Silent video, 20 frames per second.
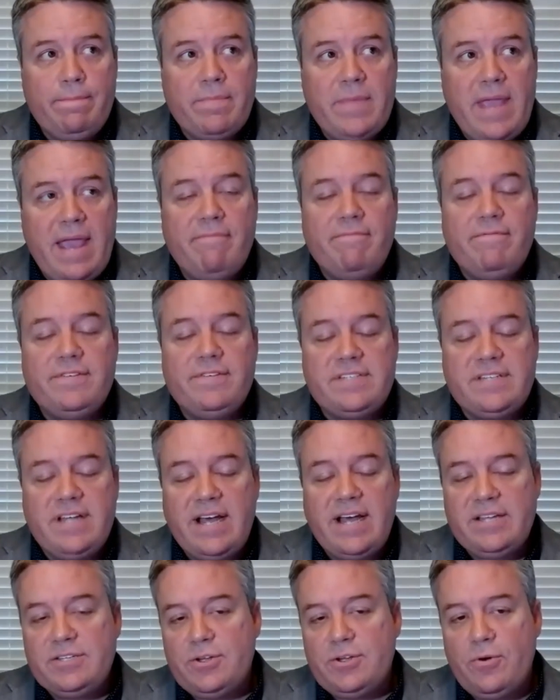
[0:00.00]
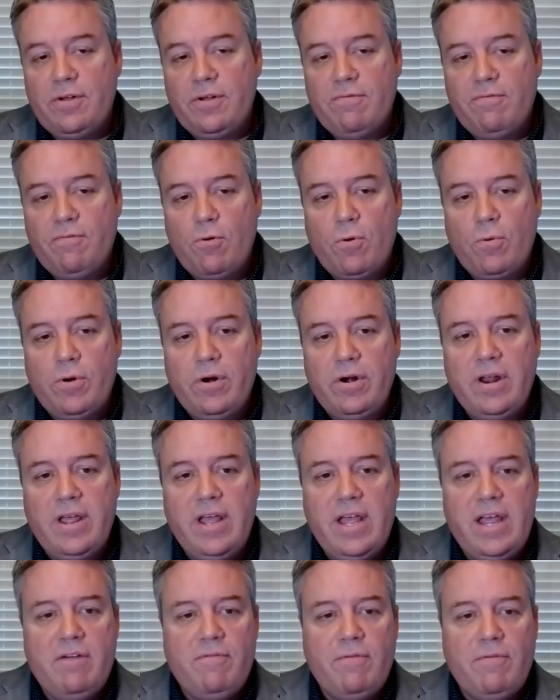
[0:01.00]
emphasized going forward
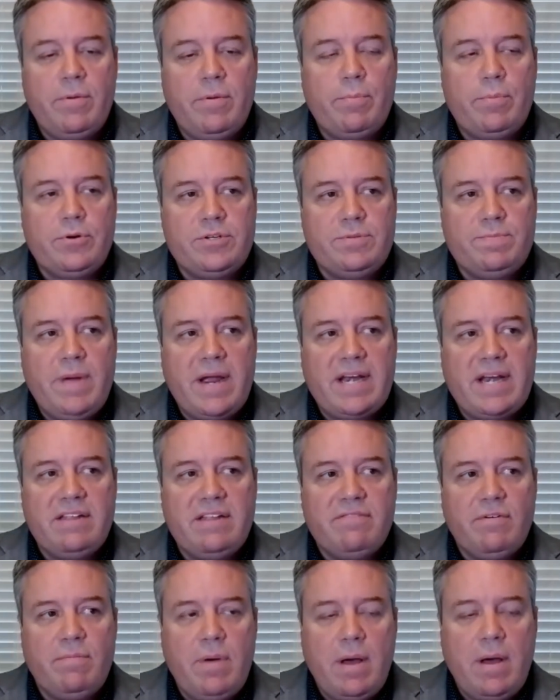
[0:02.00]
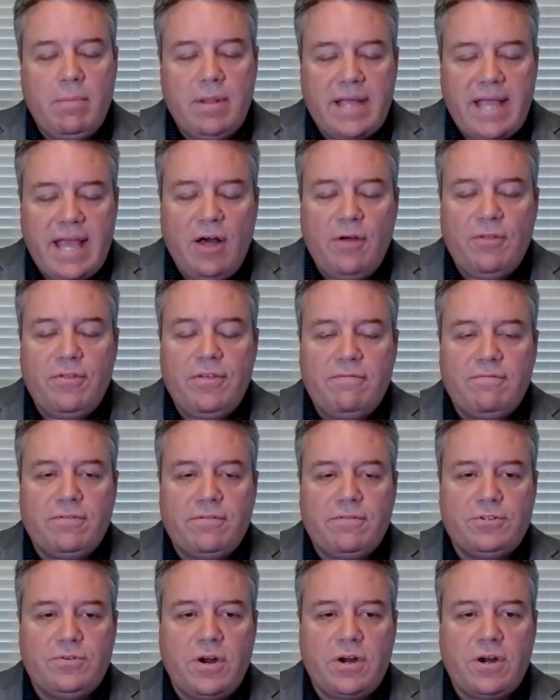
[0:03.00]
from the perspective of public health
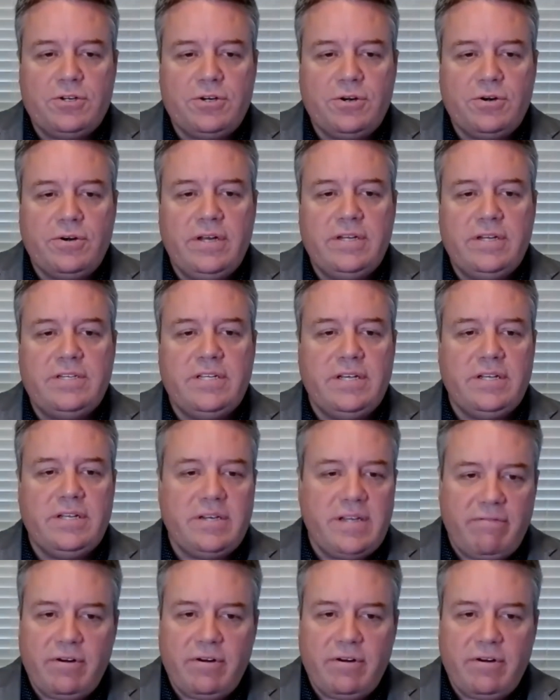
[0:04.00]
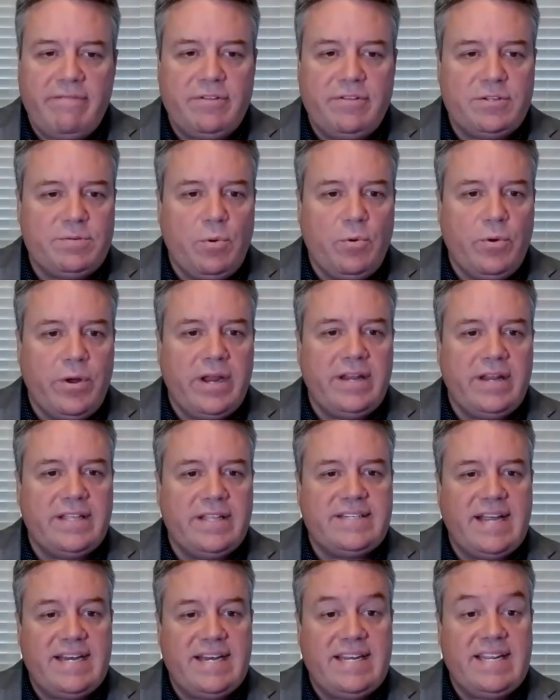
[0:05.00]
infrastructure, and to Governor Leavitt's point,
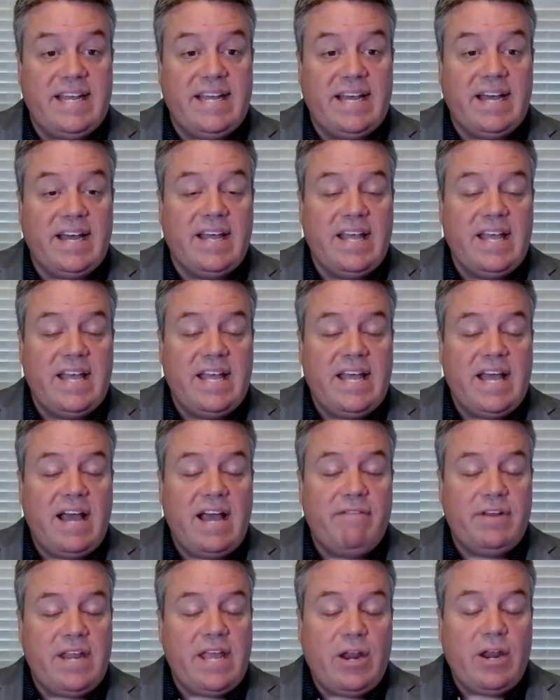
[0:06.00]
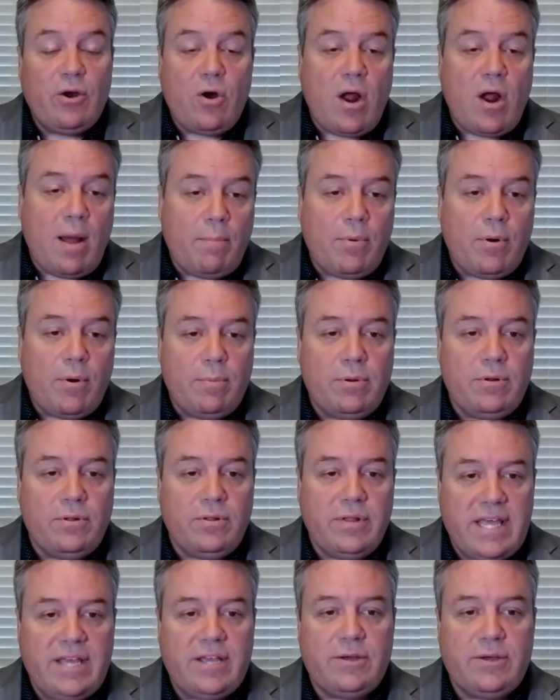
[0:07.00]
this idea of an
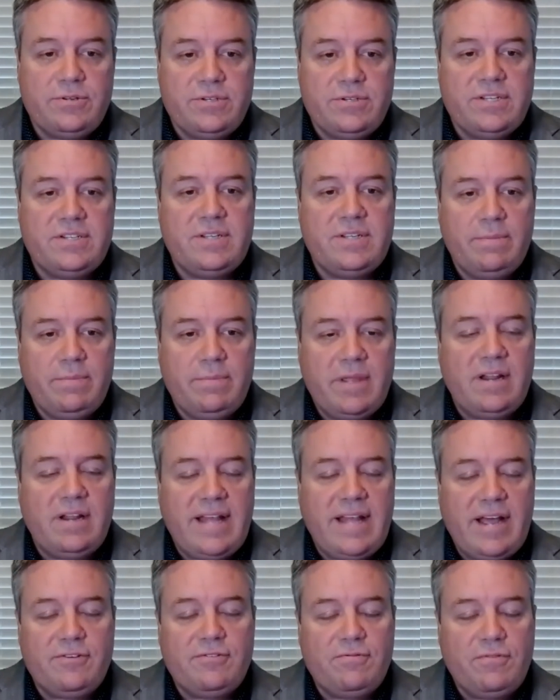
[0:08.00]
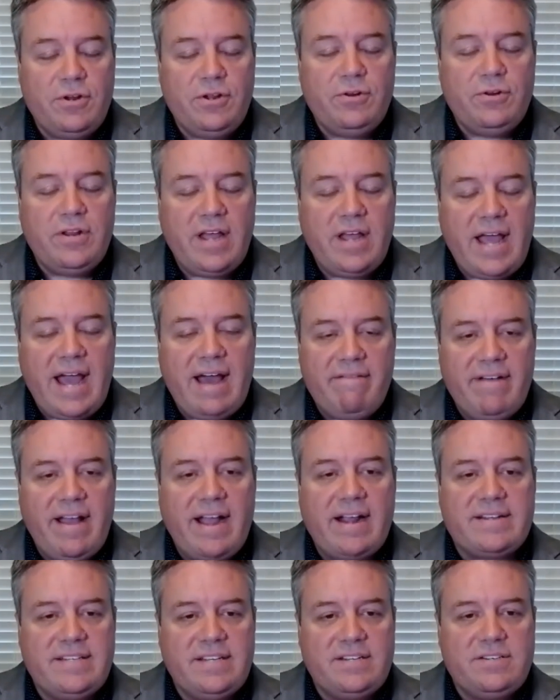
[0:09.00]
interoperable ecosystem that allows for you to have
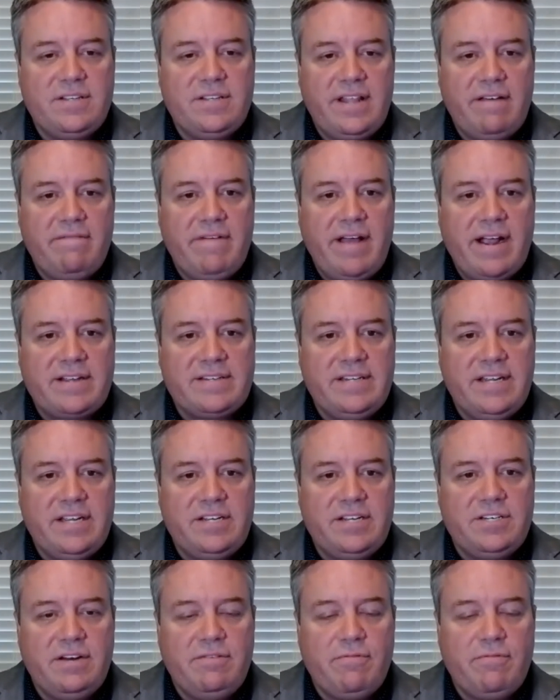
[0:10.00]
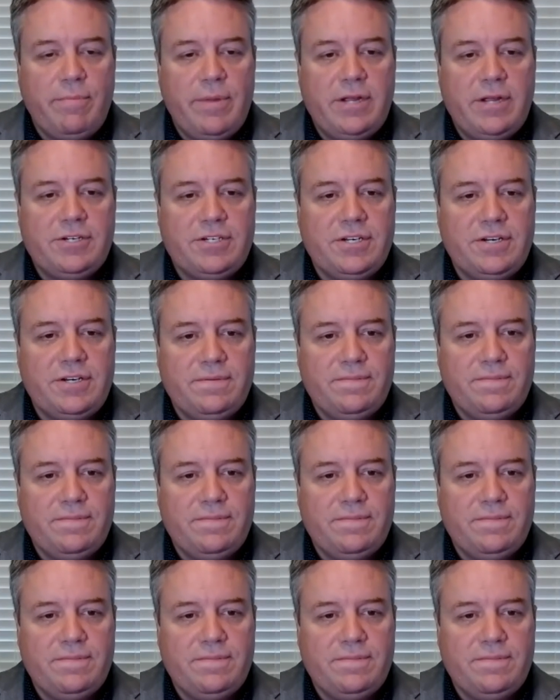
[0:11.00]
access to that vaccination information.